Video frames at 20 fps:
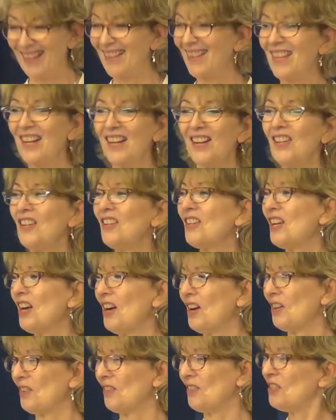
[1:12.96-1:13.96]
There you
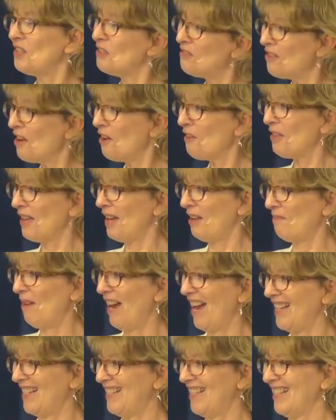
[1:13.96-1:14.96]
go. You know that
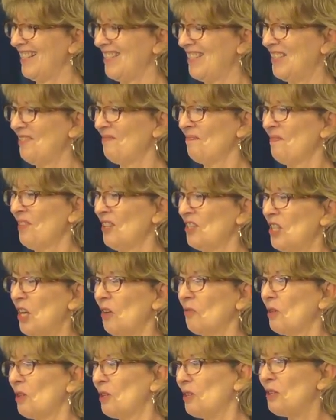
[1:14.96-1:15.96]
passage
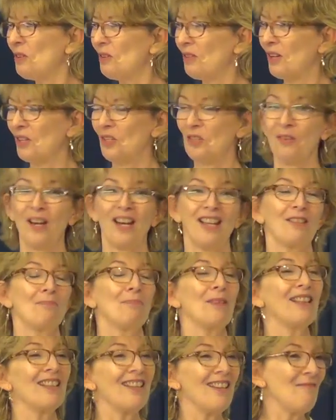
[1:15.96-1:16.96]
shall renew their strength.
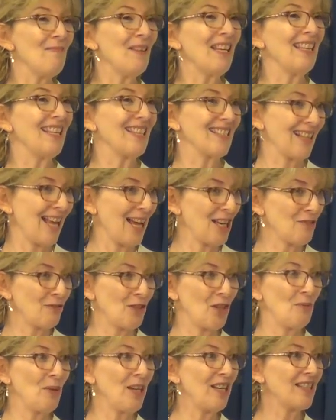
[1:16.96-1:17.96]
Believe me, in these last
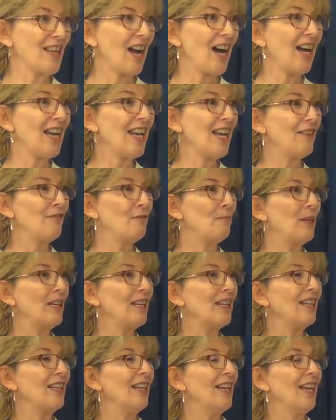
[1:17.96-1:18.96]
few weeks, I have
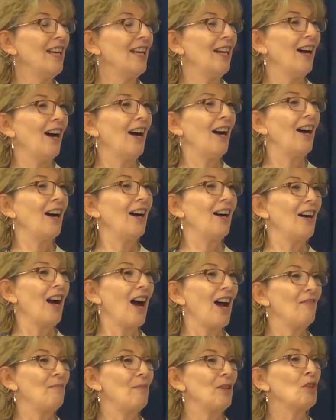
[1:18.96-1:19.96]
been, uh,
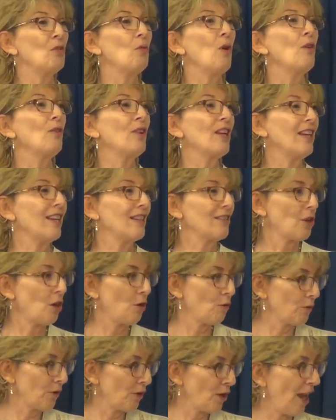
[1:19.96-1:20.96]
I've been quoting it
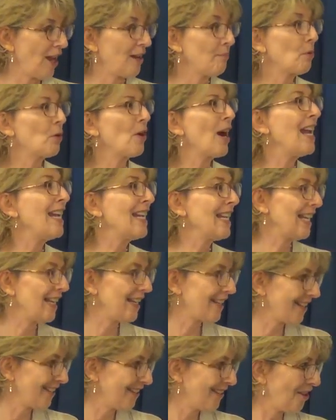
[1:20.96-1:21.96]
over and, praying
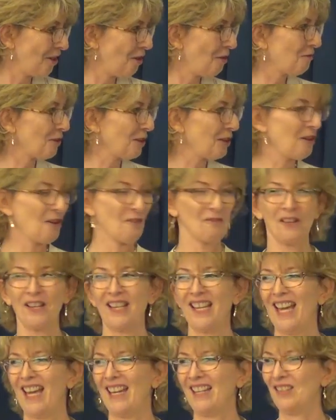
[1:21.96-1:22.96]
it over and over
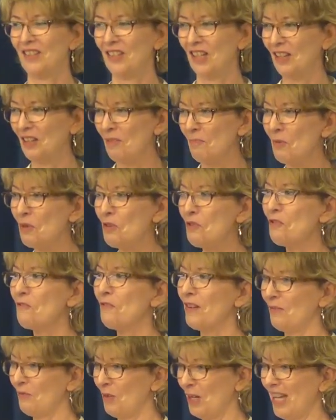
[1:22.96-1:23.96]
again during the move,
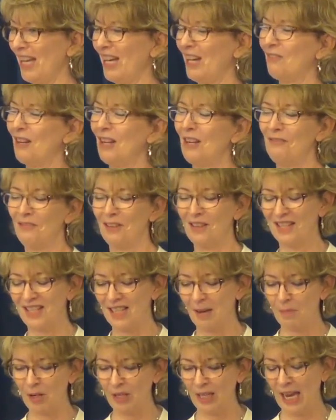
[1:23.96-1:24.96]
and we're getting ready for the
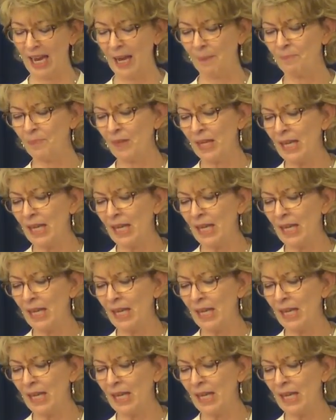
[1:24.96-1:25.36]
summer camp.